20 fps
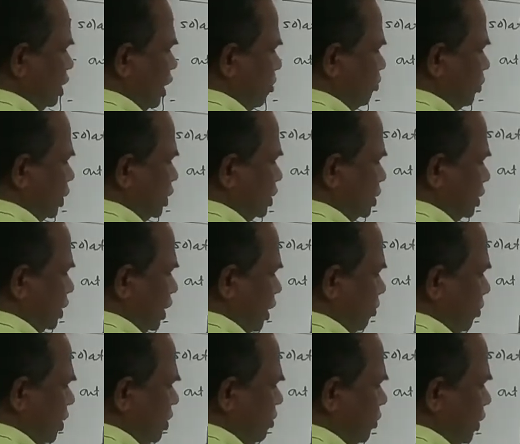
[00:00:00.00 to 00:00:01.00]
temperature
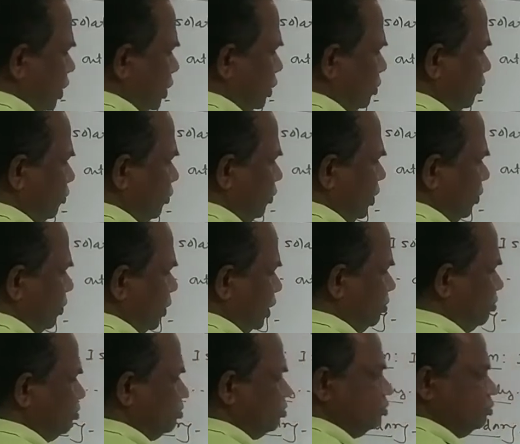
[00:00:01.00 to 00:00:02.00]
T1, volume
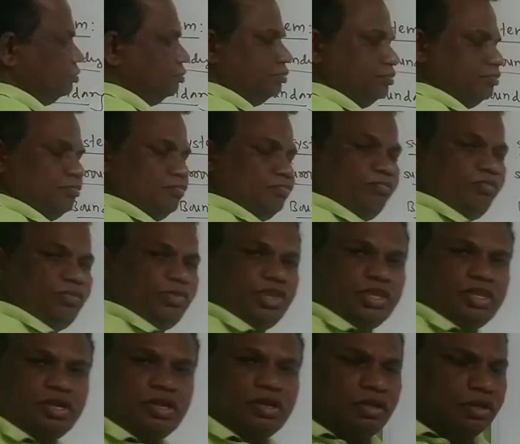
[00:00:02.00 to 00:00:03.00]
V1.
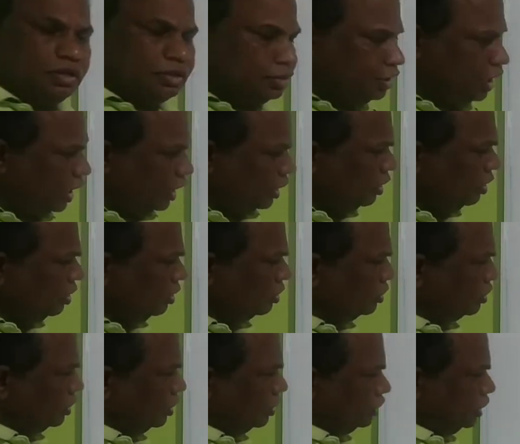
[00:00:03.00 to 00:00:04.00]

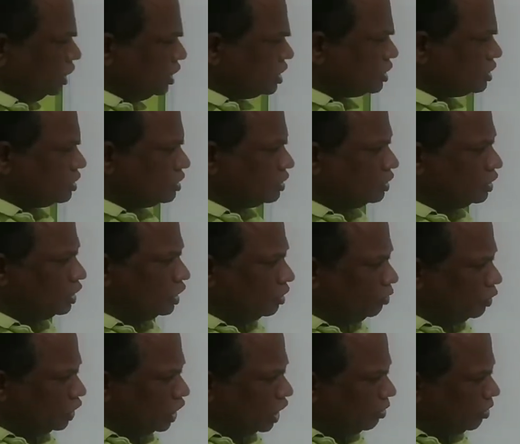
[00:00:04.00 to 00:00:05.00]
Then this
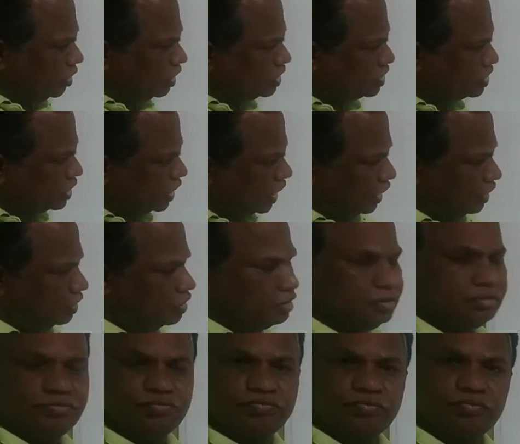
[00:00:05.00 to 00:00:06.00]
thermodynamic state
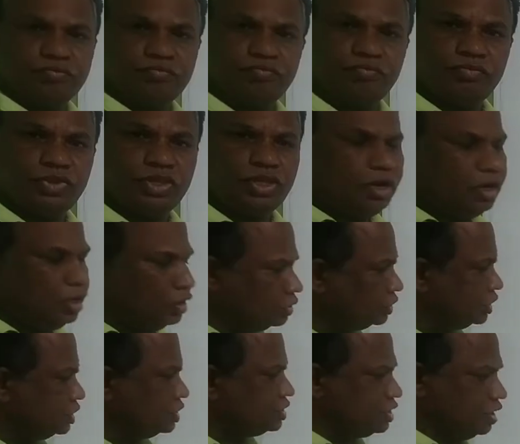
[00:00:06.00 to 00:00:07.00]
or
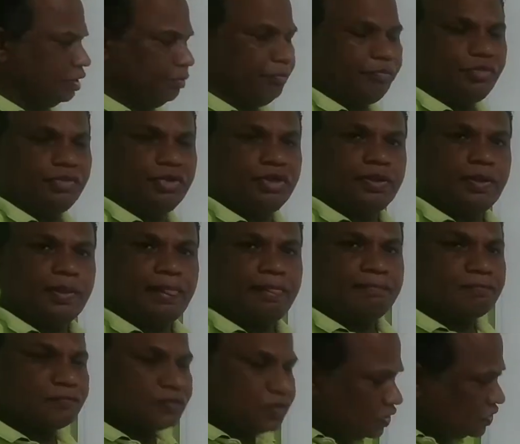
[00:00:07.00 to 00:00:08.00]
system
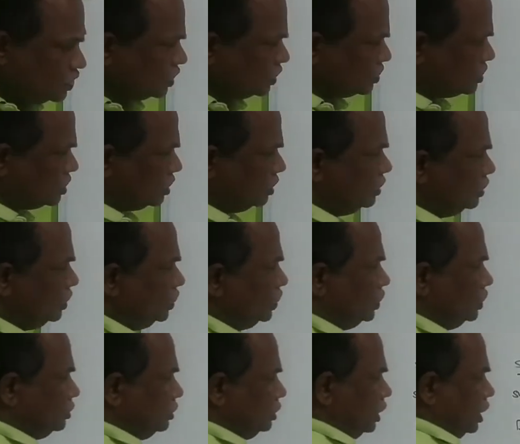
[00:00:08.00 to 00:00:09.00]
consists
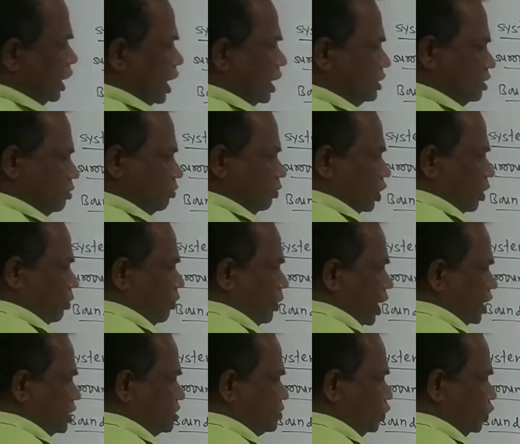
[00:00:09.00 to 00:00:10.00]
the large number of
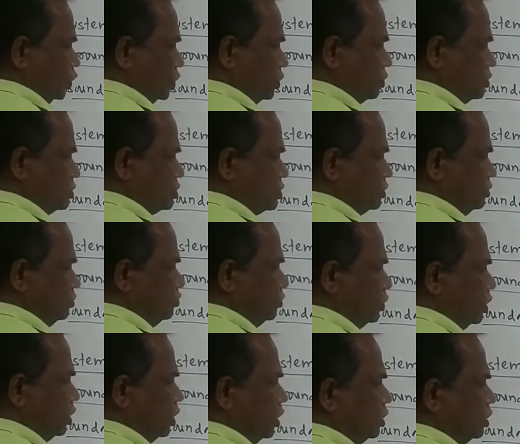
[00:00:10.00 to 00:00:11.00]
gas molecules.
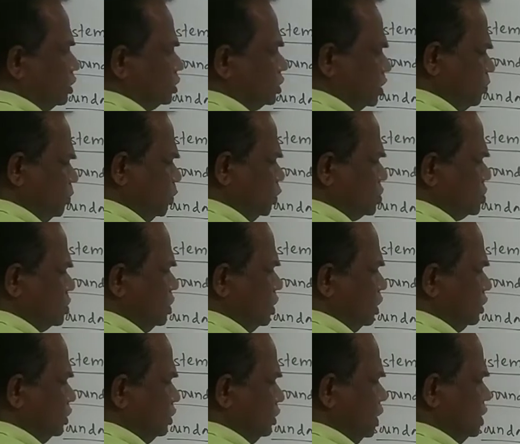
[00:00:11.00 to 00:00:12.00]

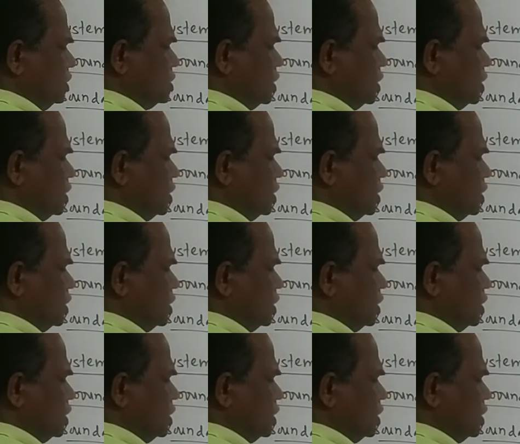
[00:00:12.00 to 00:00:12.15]
Suppose these